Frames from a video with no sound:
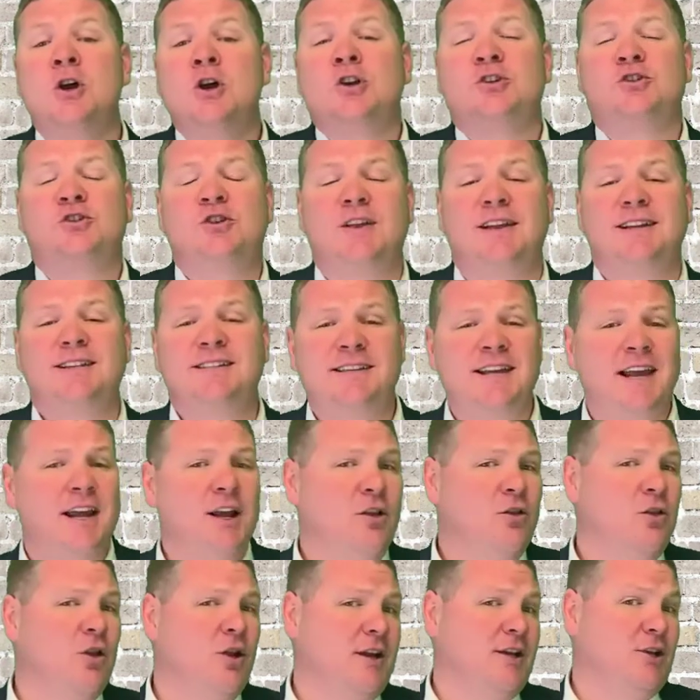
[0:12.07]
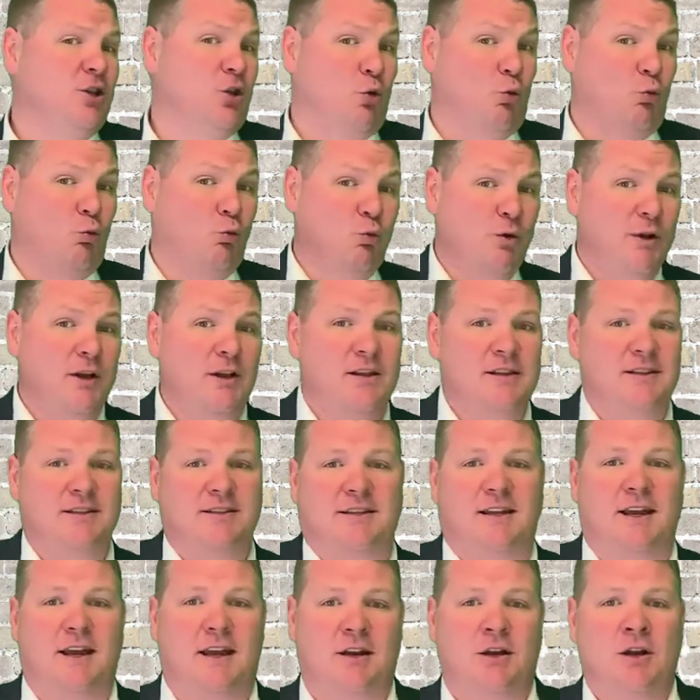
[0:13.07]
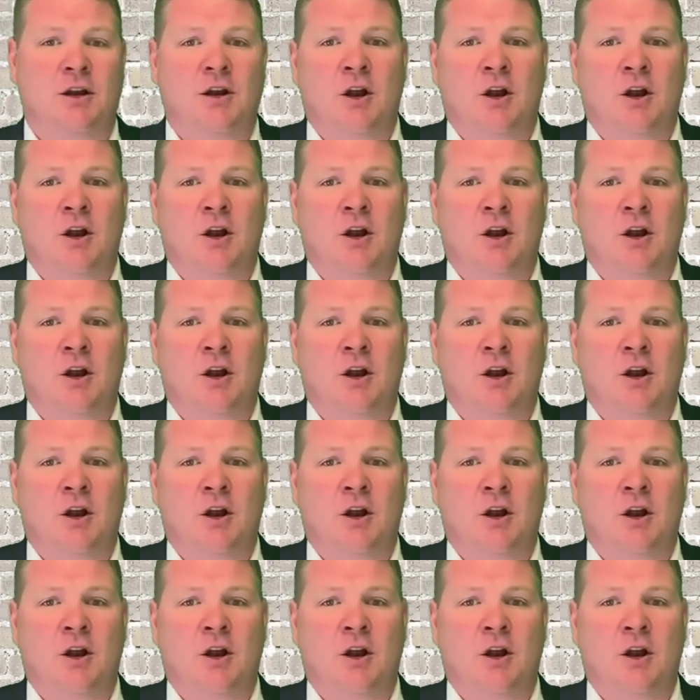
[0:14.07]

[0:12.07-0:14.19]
So let's take a look at the real estate